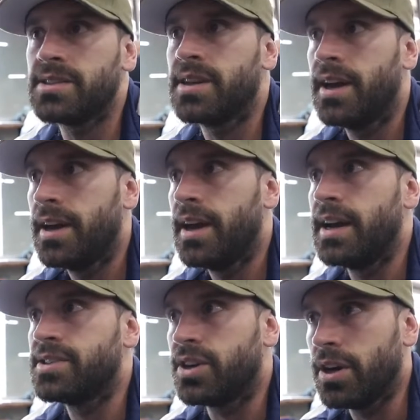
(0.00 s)
And it's
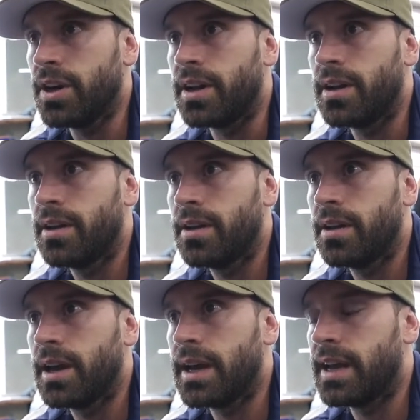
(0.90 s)
it's good,
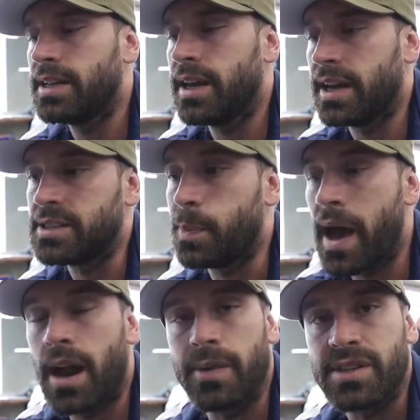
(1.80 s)
and, it, and it's
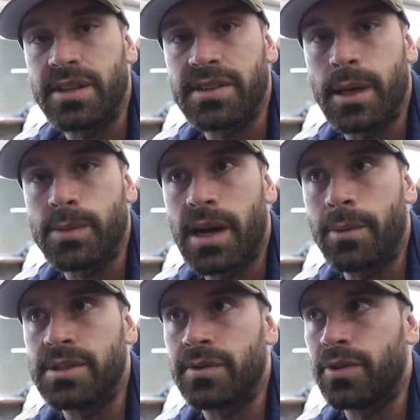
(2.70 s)
bad obviously at the same
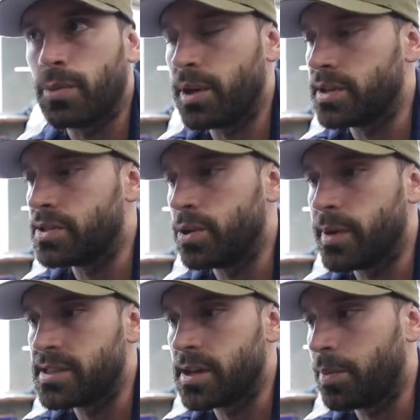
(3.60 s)
time because if you're being consumed
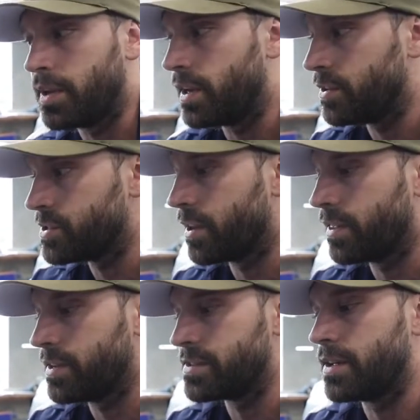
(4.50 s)
by something, then there's other
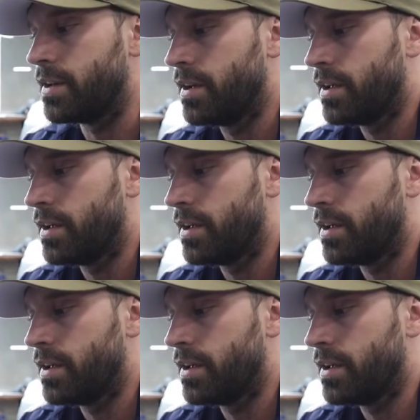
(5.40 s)
things that